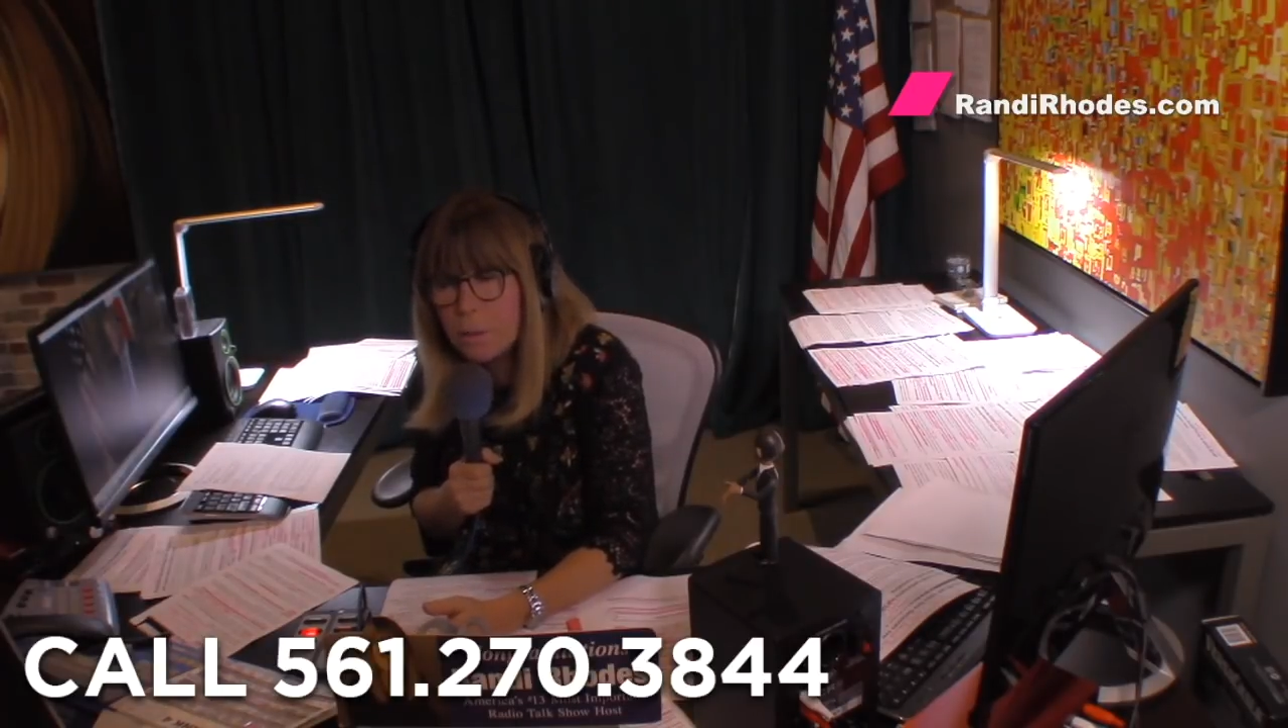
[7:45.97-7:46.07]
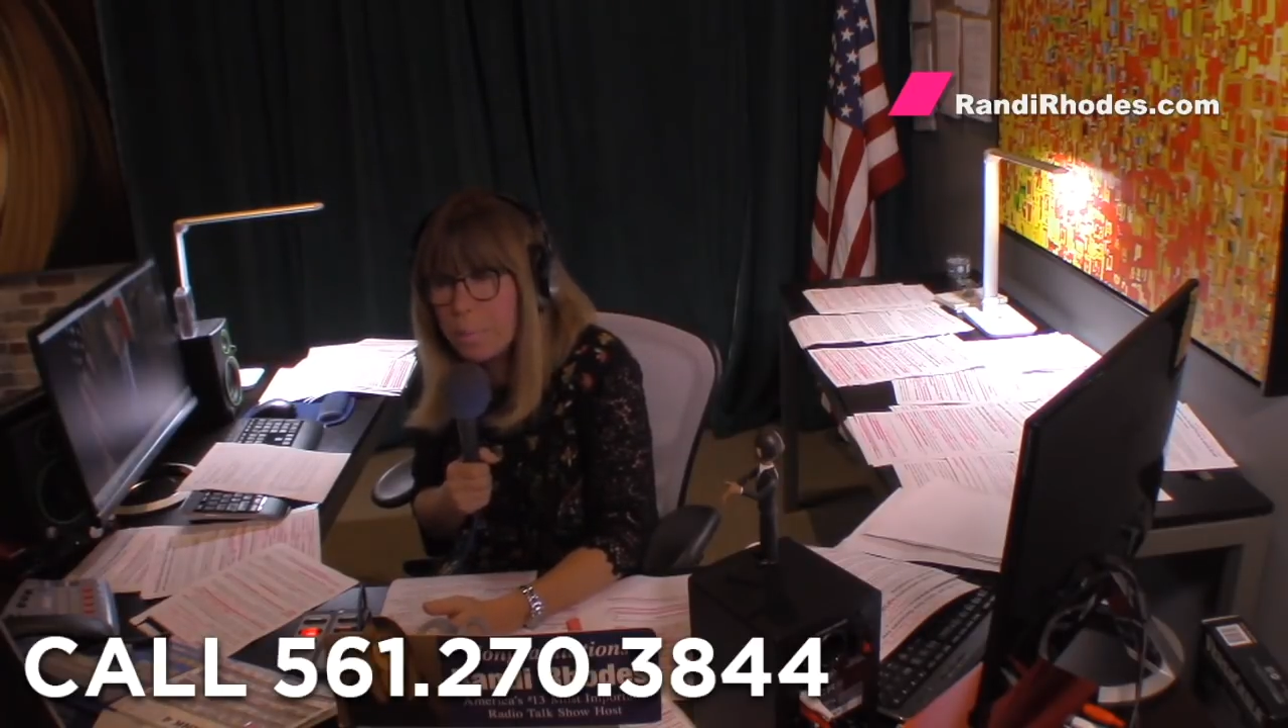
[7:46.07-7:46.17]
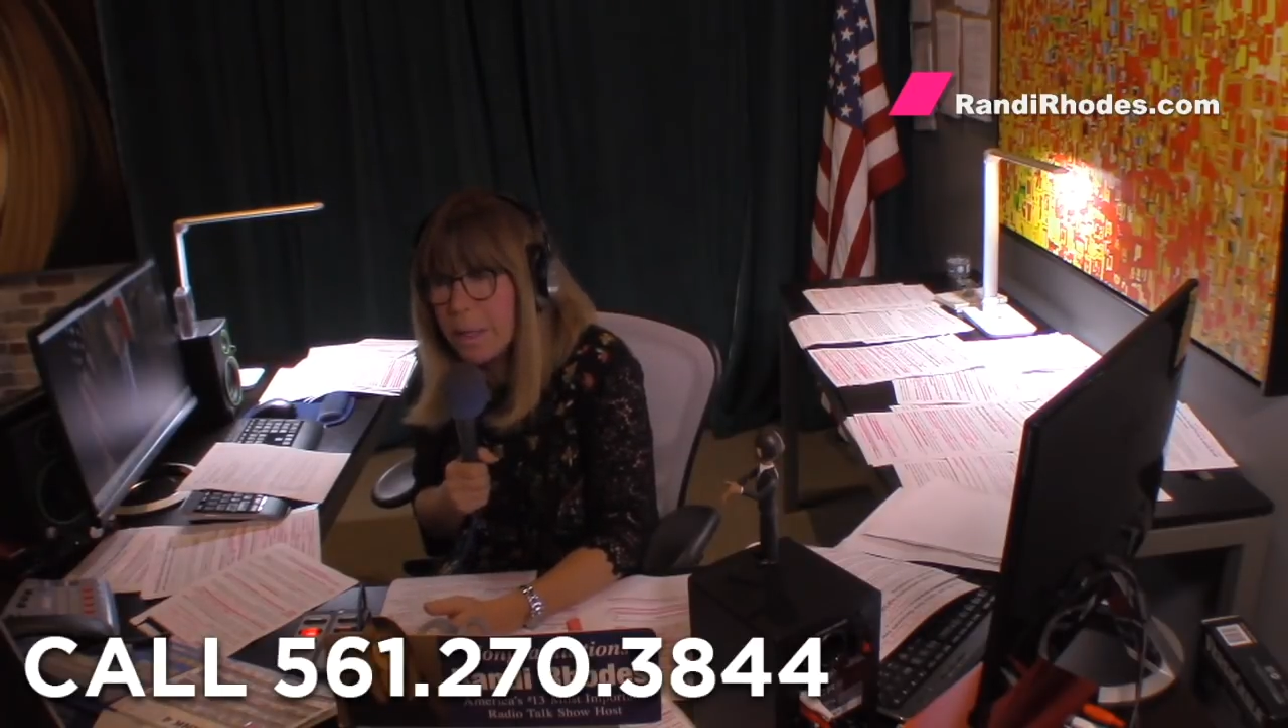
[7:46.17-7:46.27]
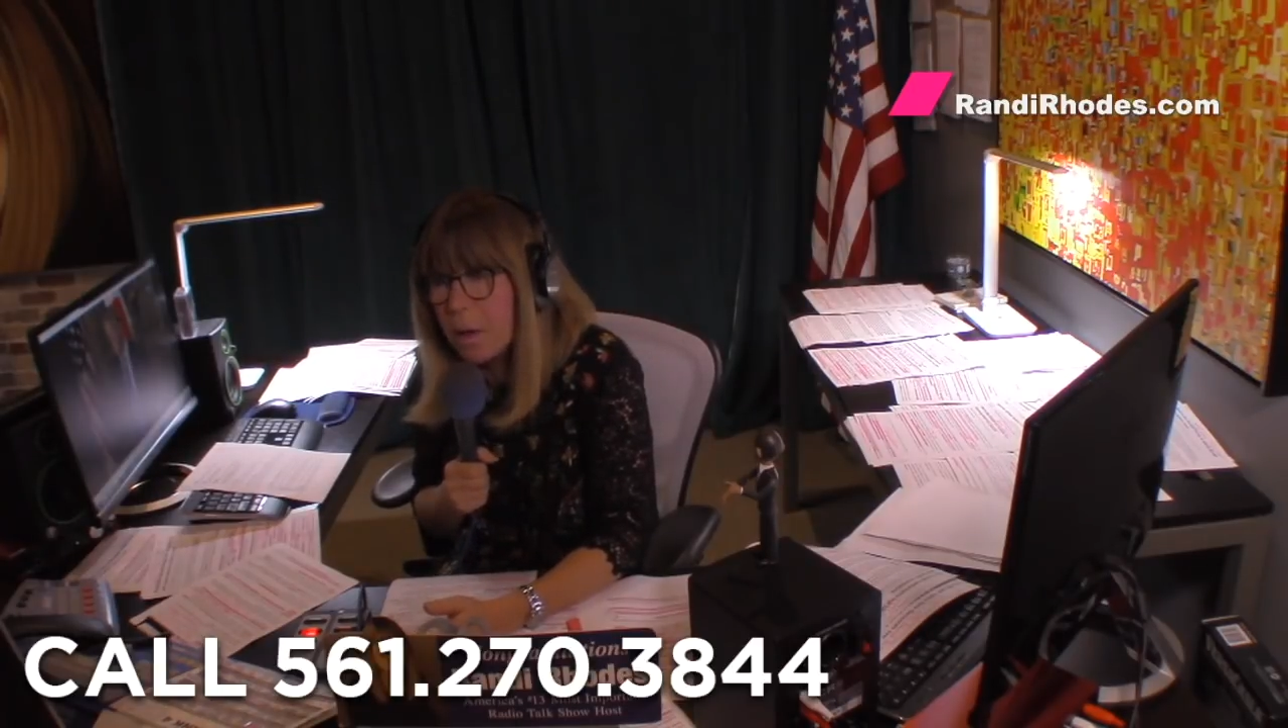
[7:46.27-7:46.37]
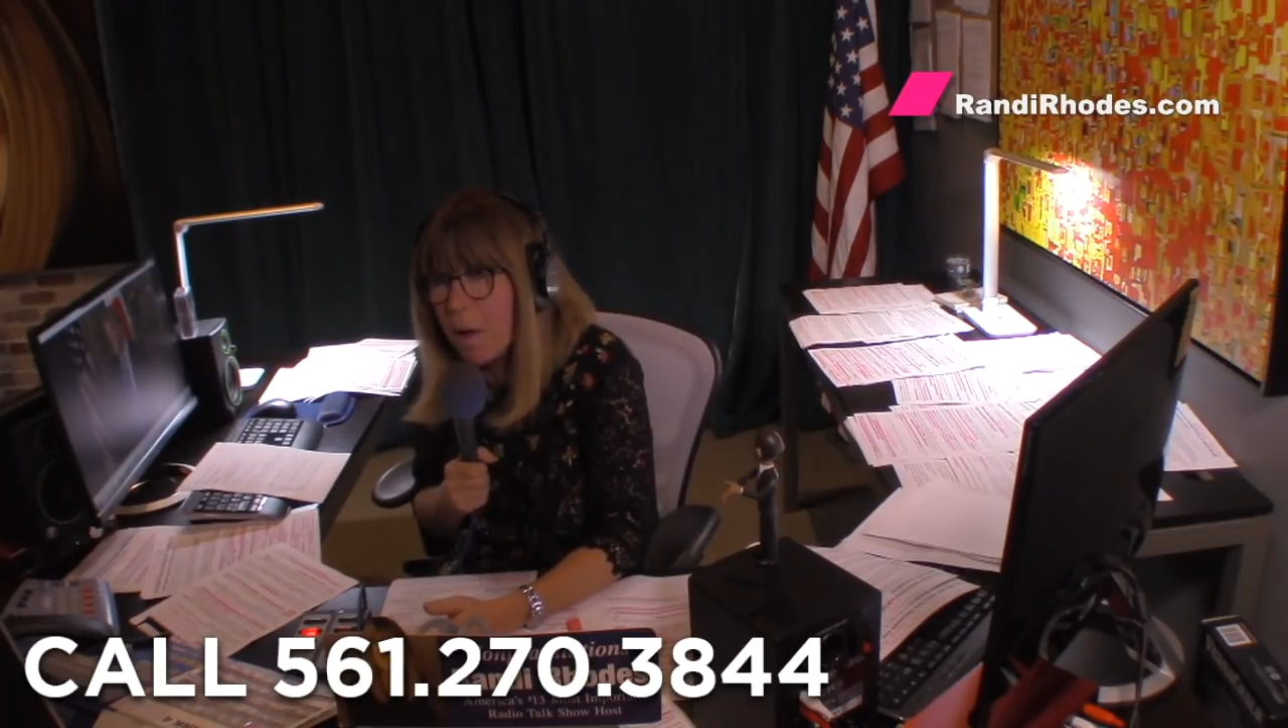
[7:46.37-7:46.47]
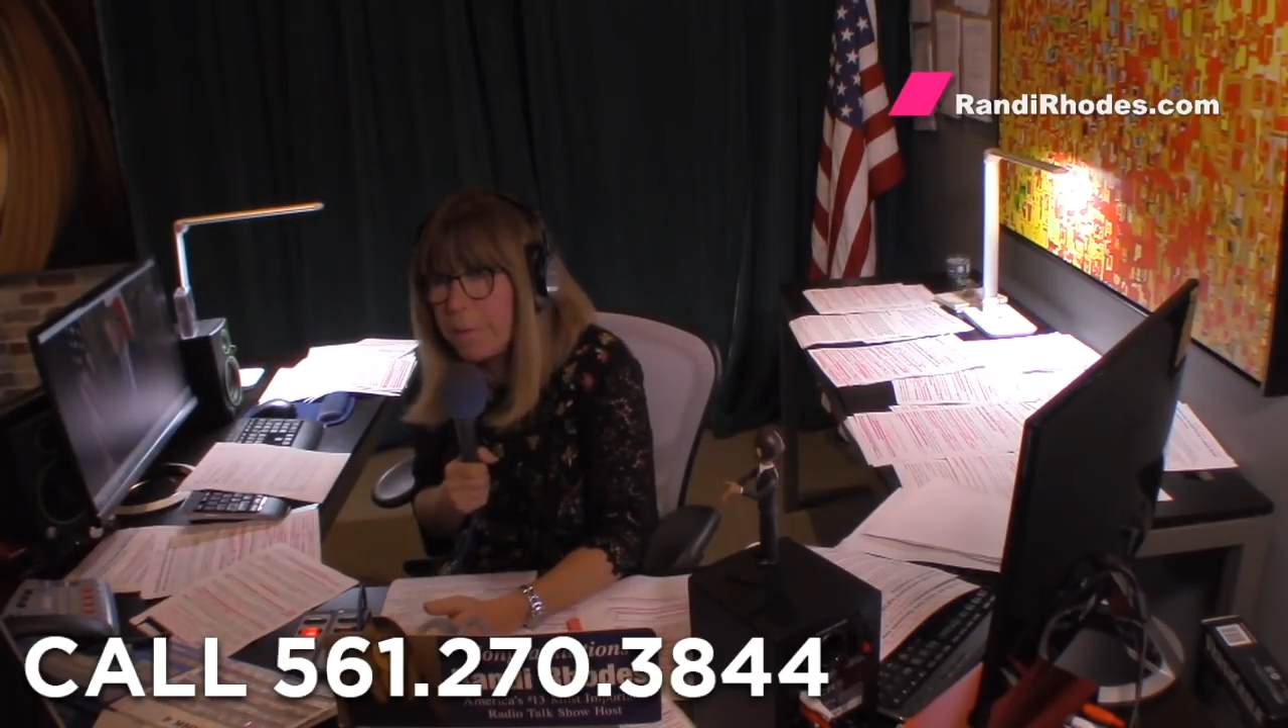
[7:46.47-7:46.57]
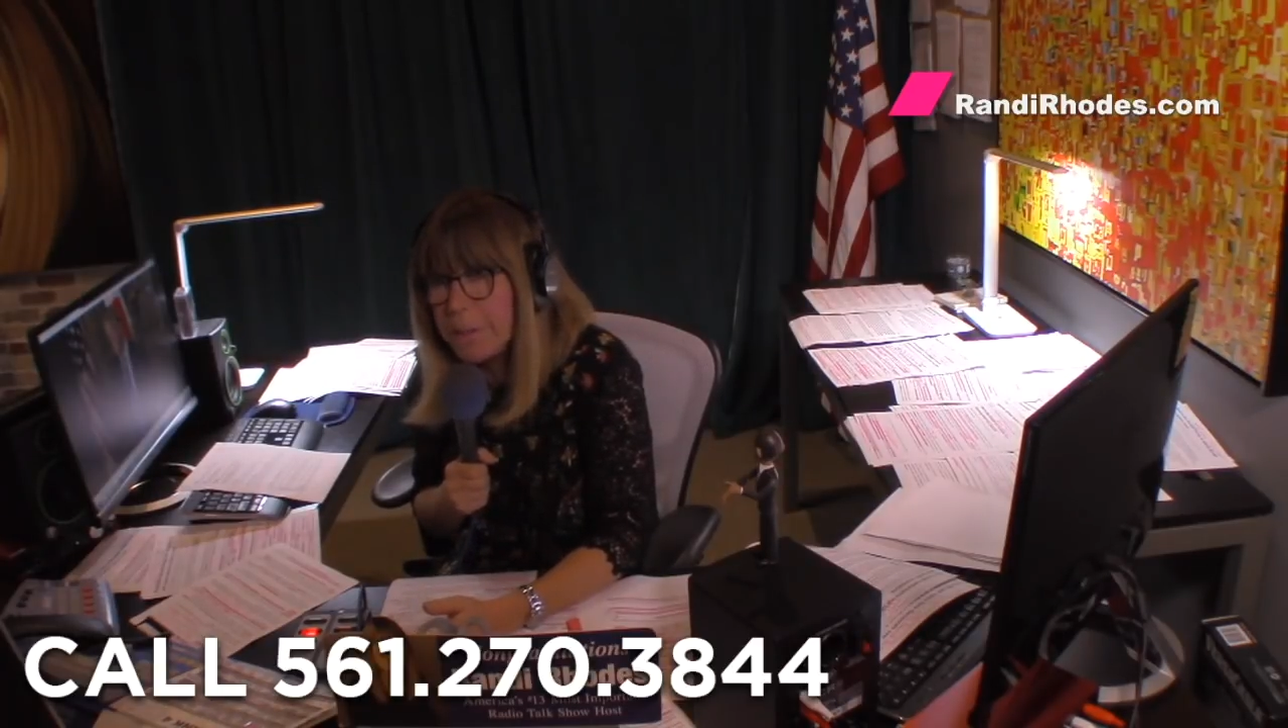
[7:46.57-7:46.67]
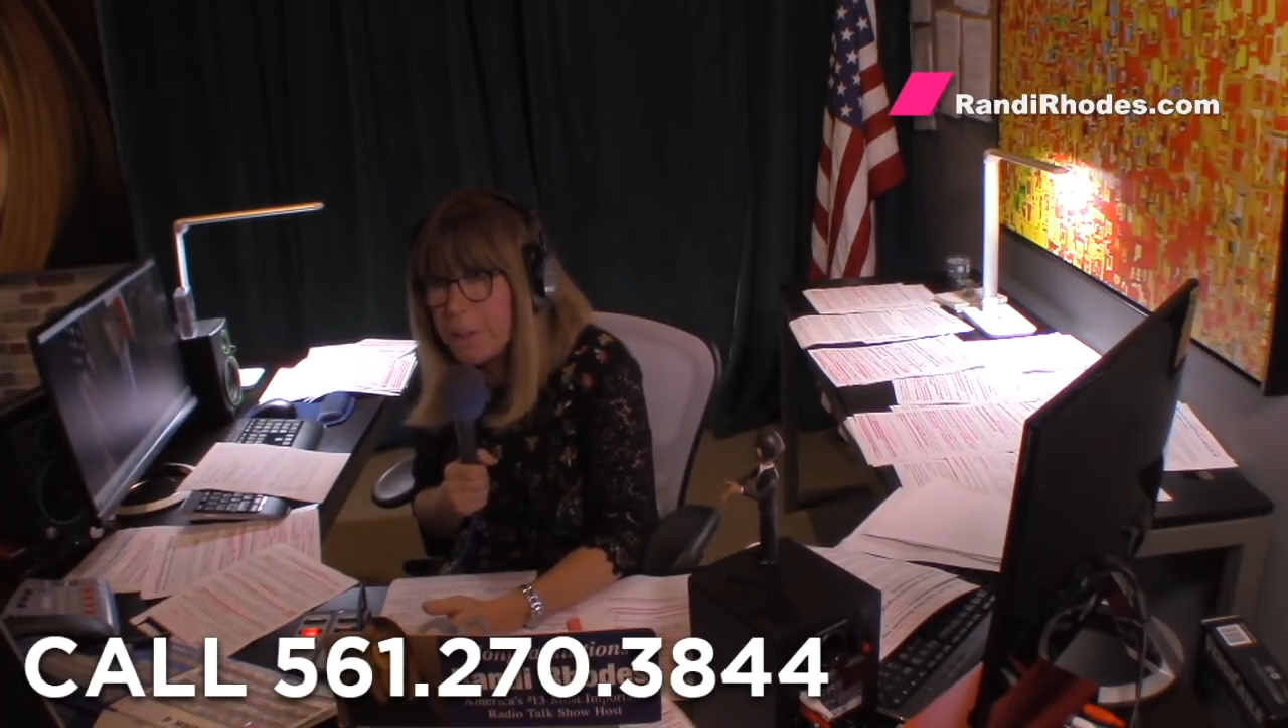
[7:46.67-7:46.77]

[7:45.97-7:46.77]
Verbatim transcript: as being on